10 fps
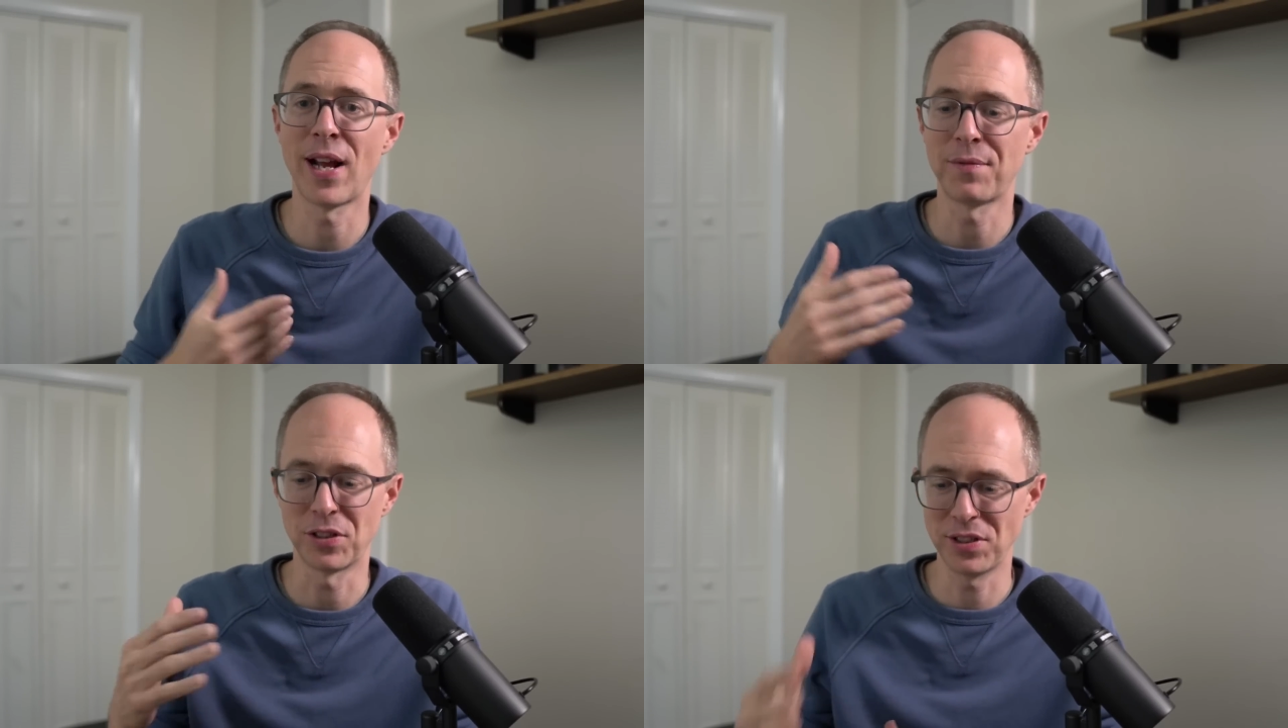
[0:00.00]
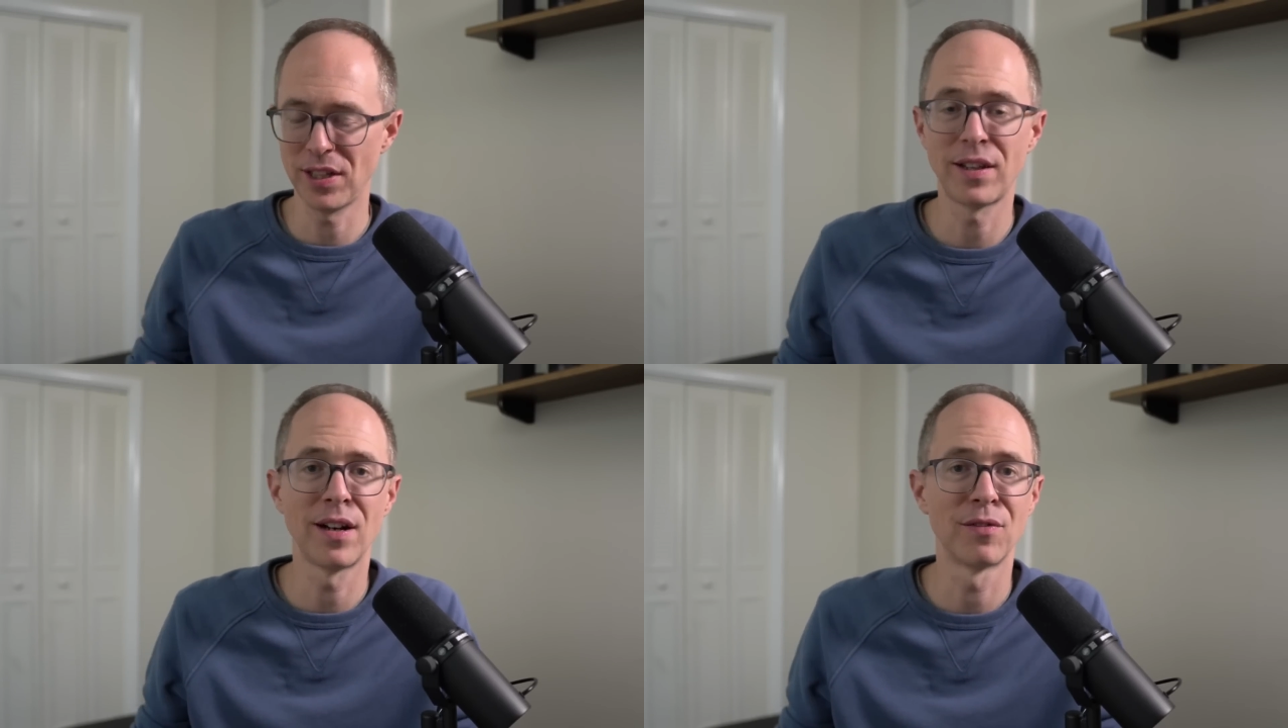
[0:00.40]
when I have to
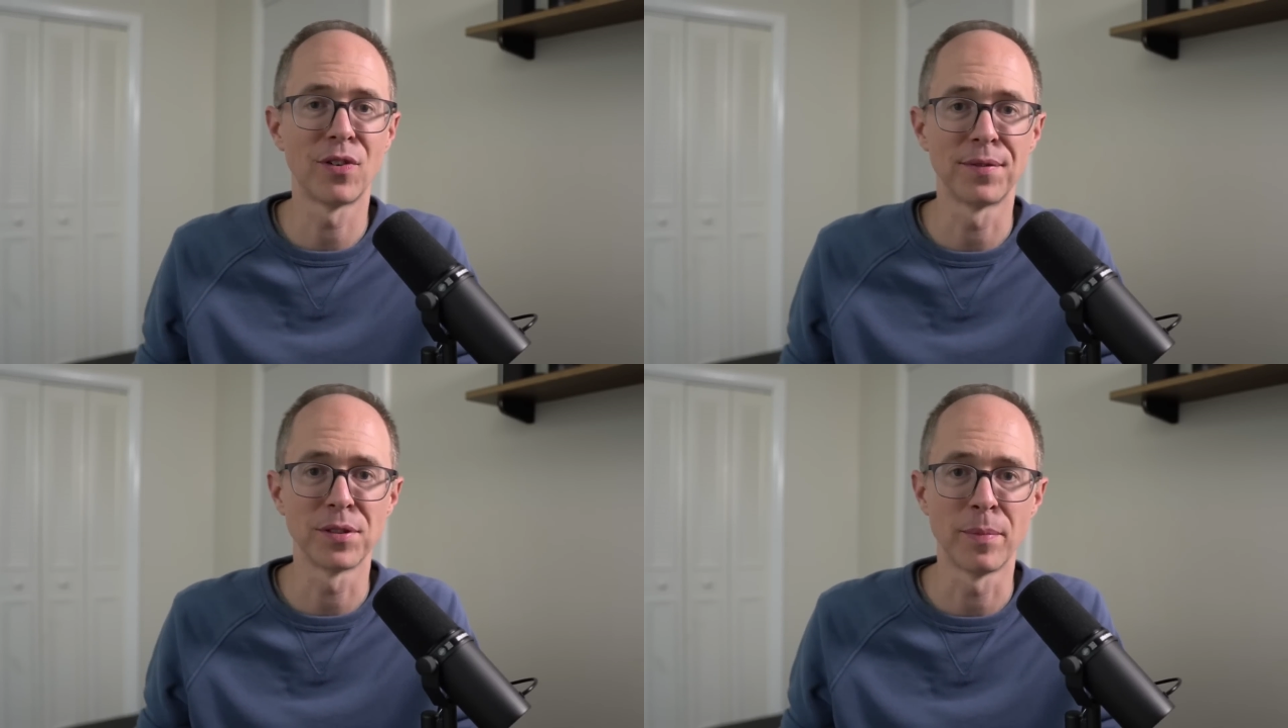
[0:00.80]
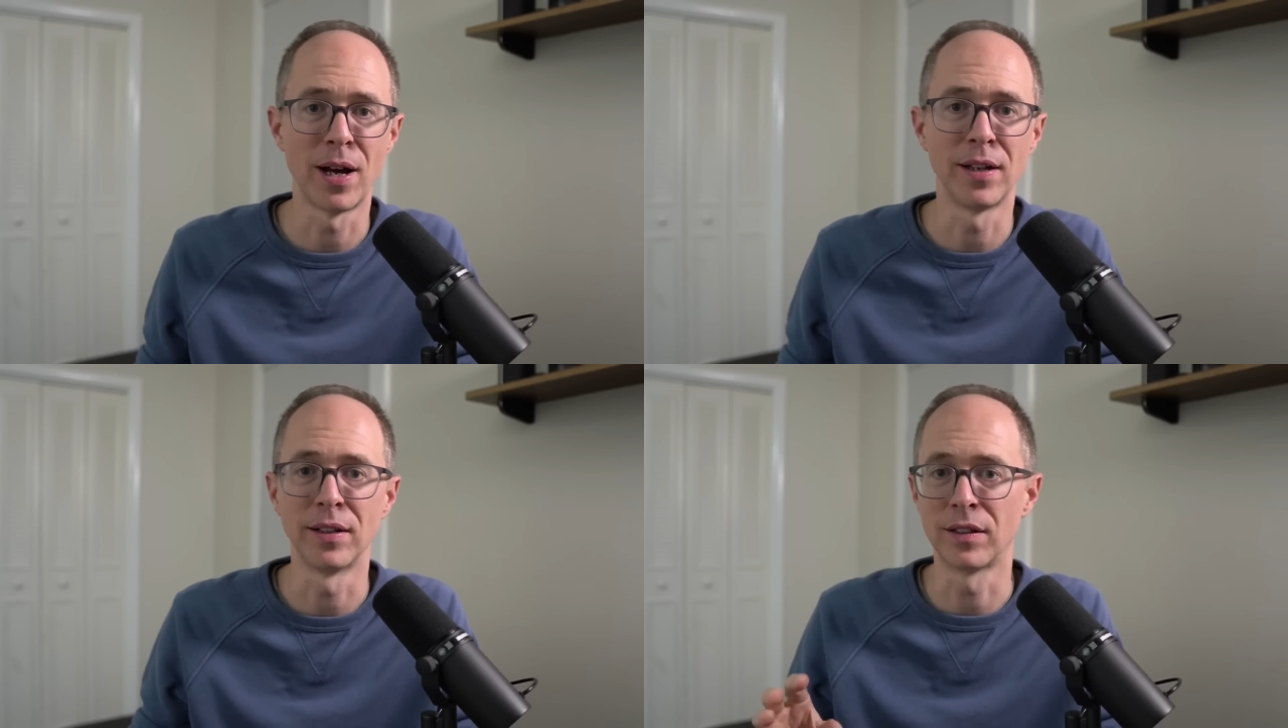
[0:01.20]
sit there in front of
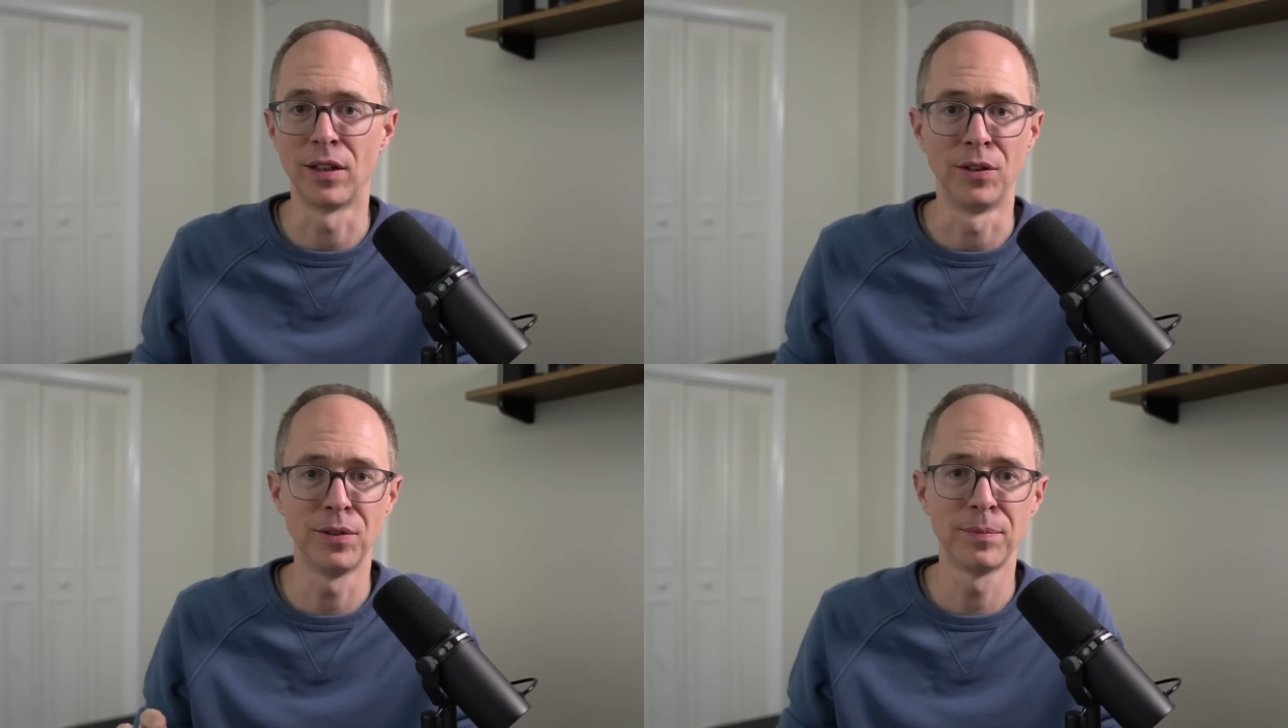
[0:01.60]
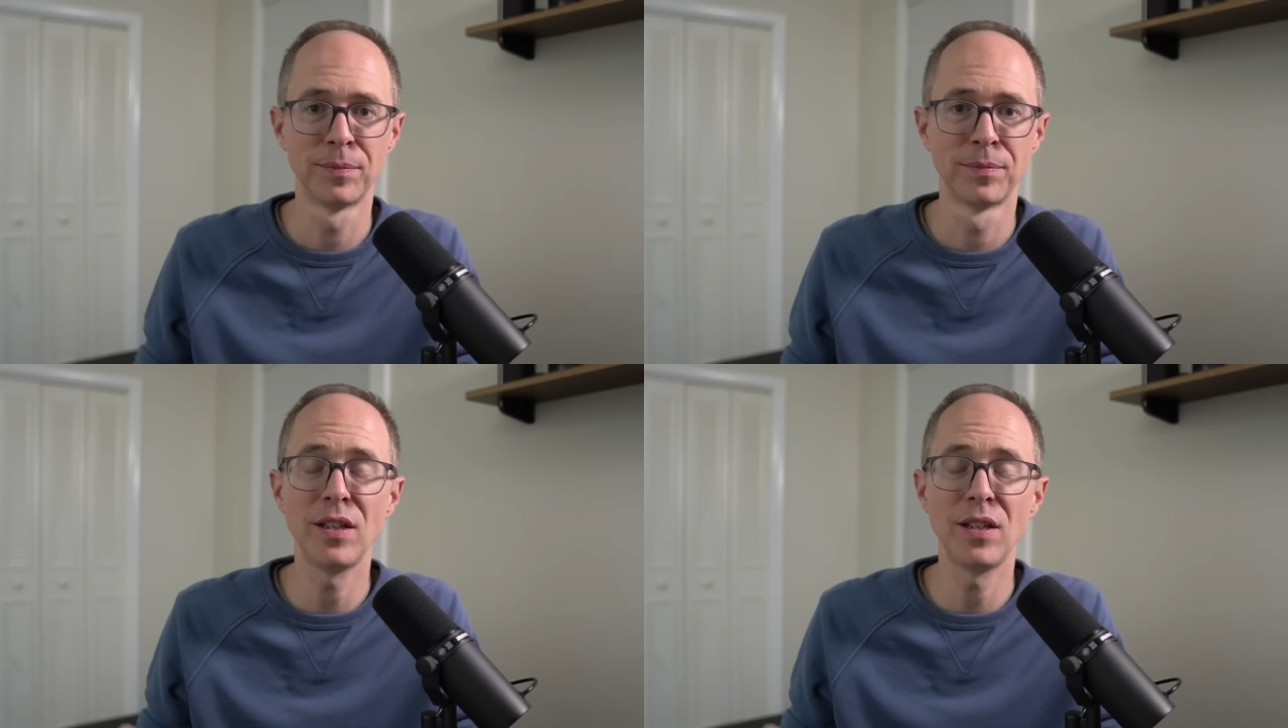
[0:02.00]
somebody and code.